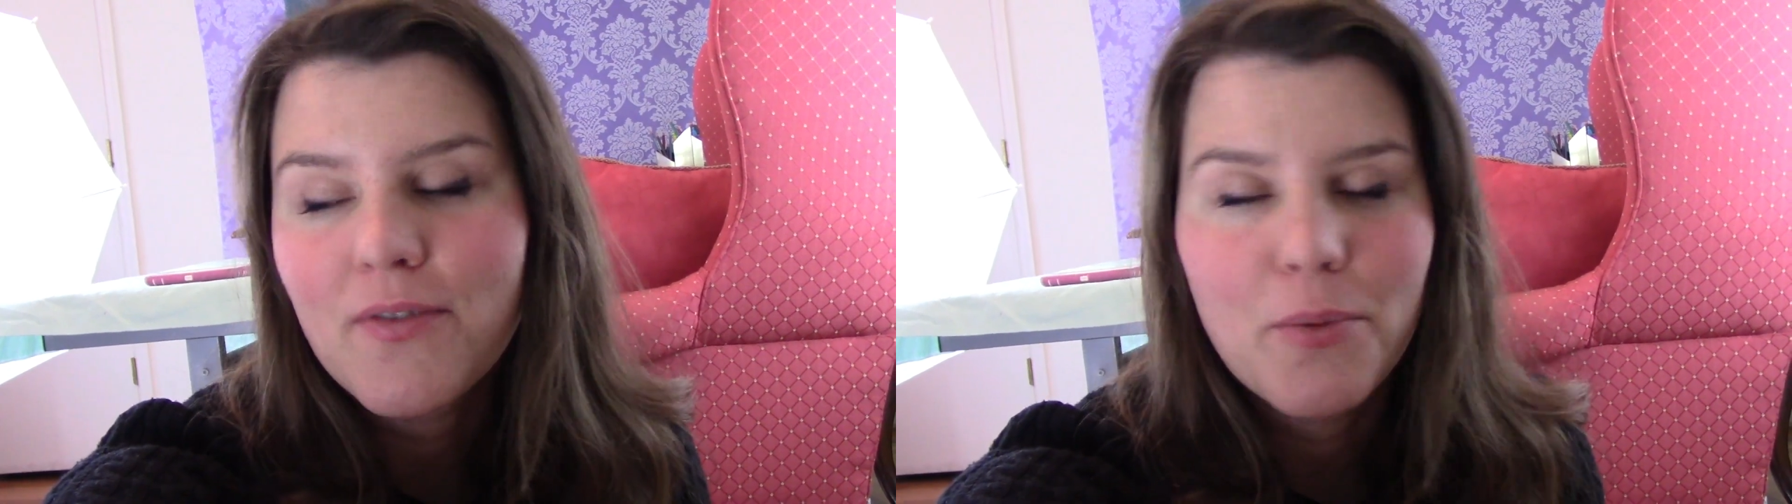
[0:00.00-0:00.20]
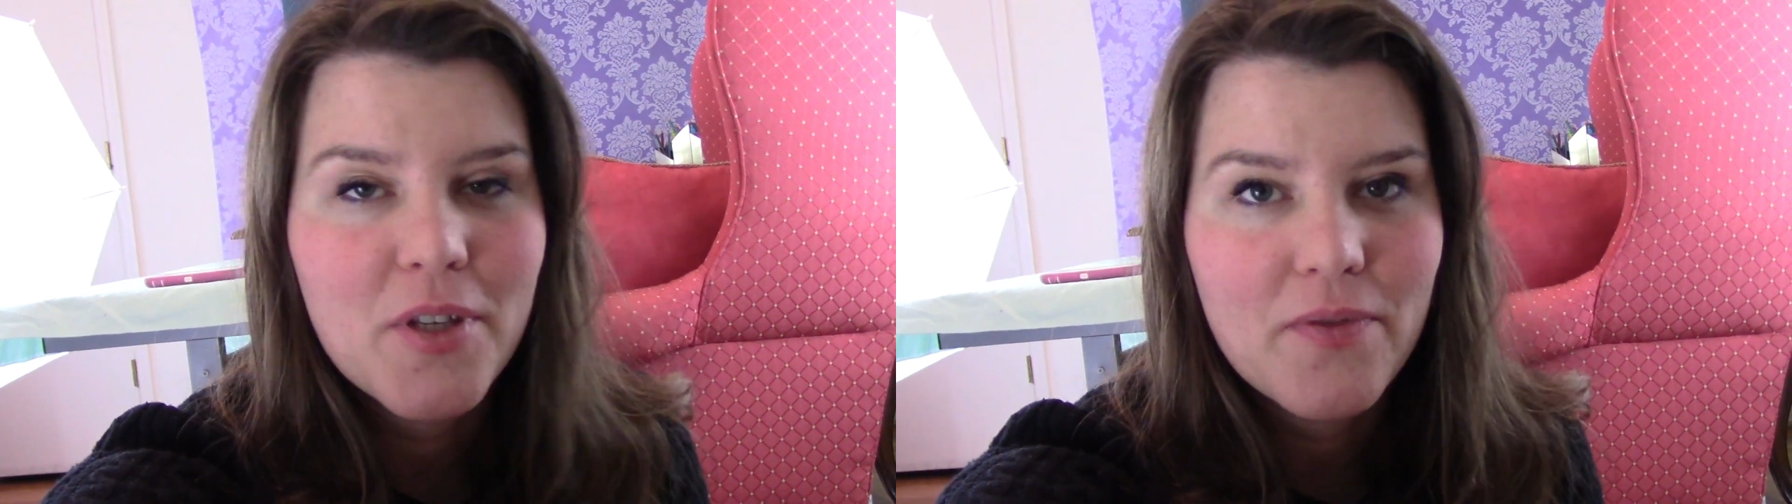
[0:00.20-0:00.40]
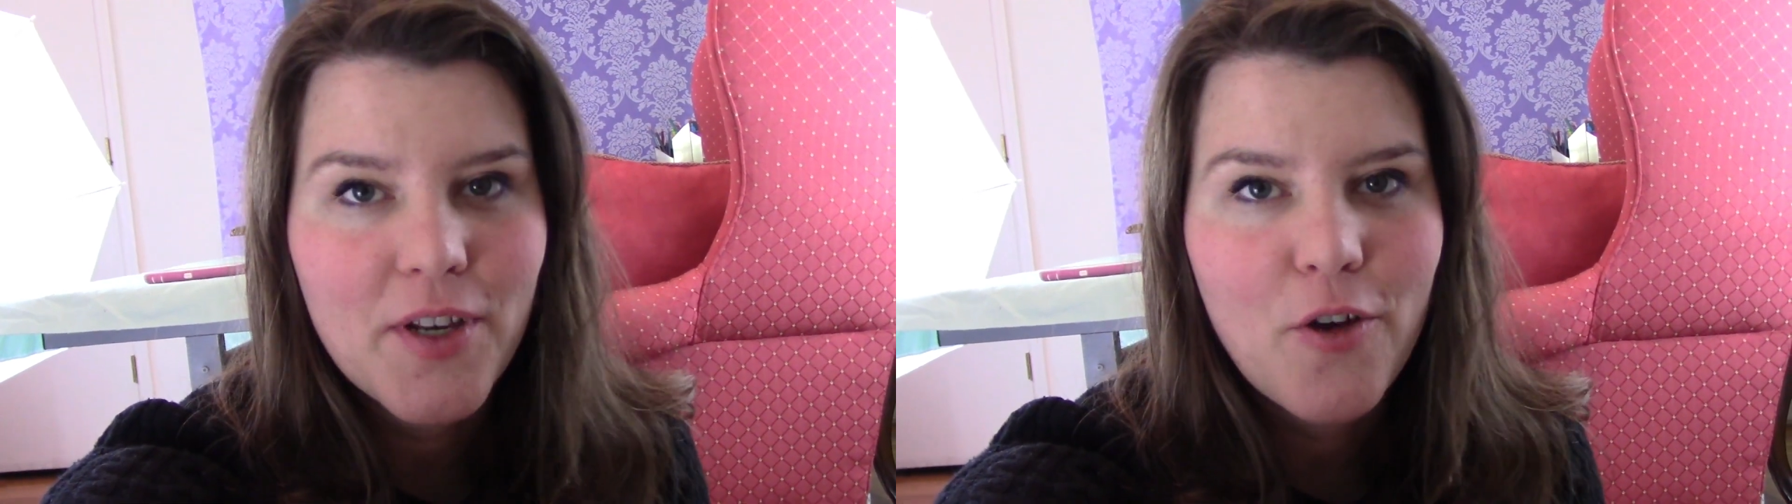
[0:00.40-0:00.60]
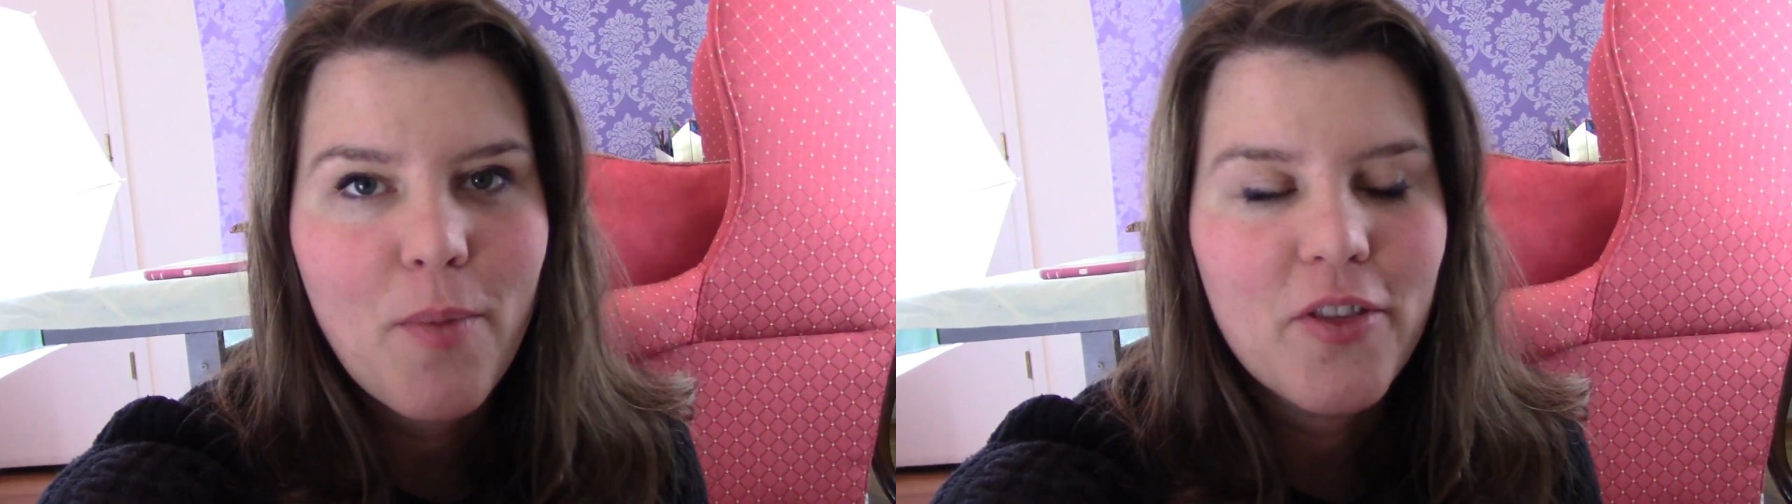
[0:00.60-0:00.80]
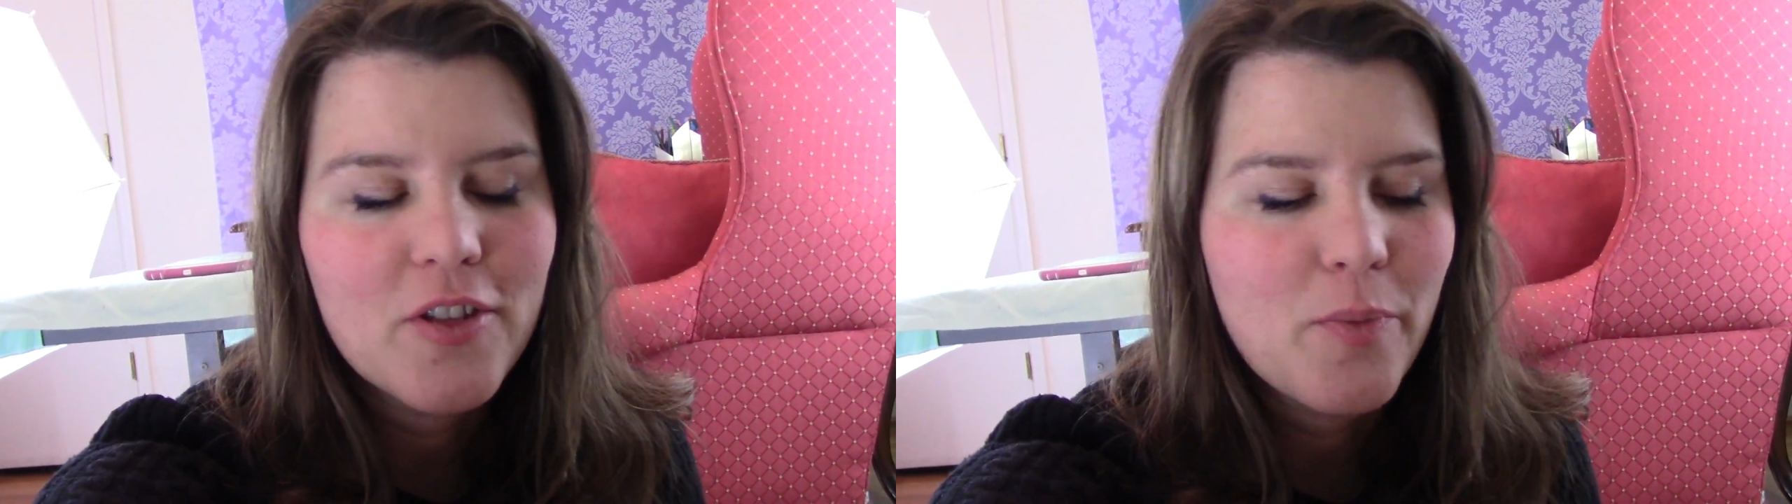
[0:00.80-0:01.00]
film this video
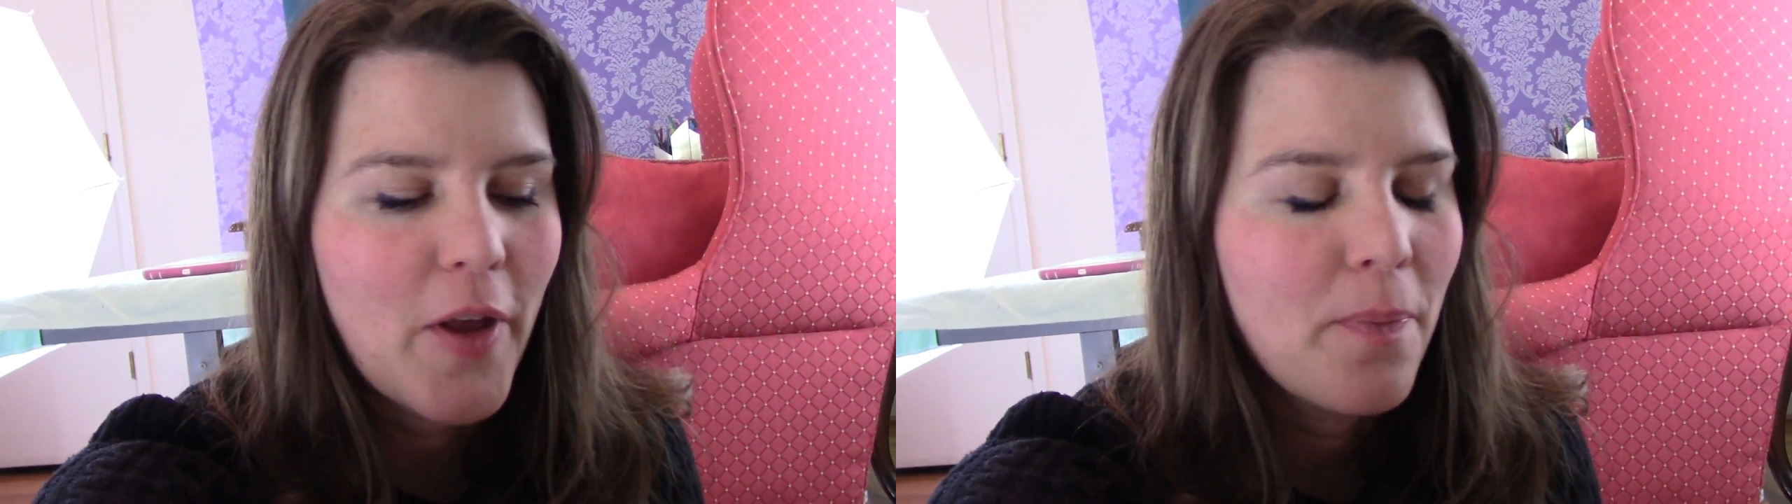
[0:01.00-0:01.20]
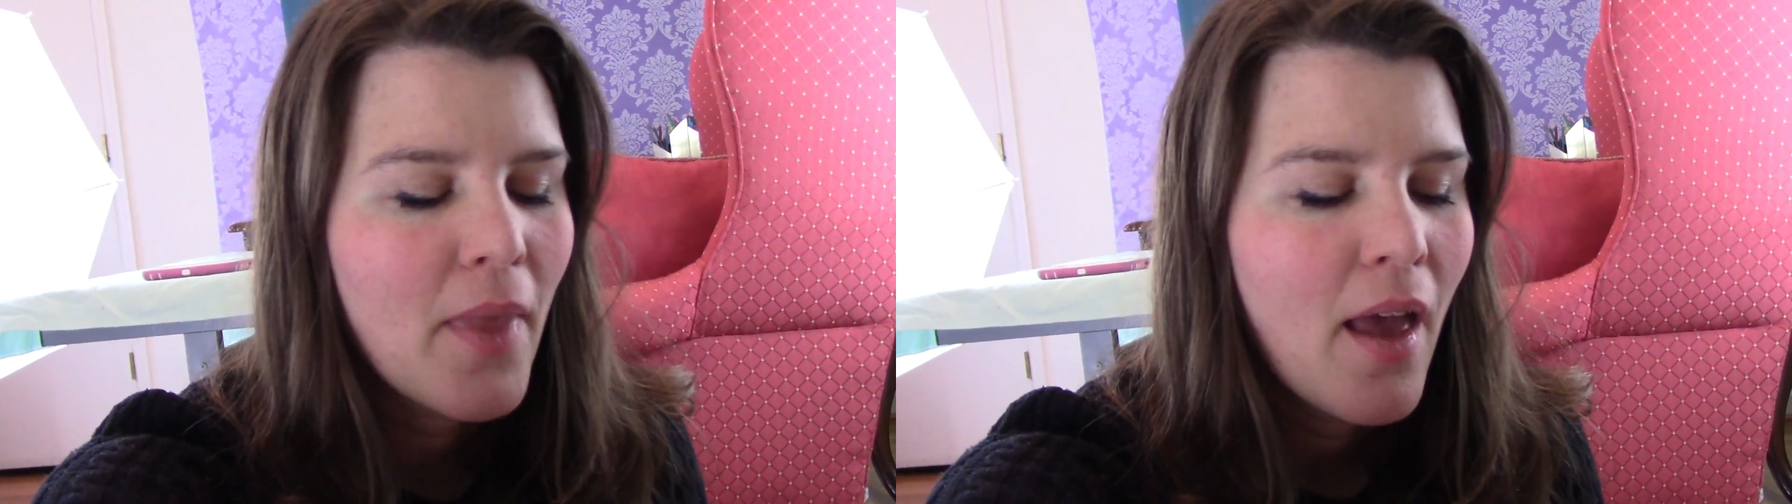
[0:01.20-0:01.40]
about the spread.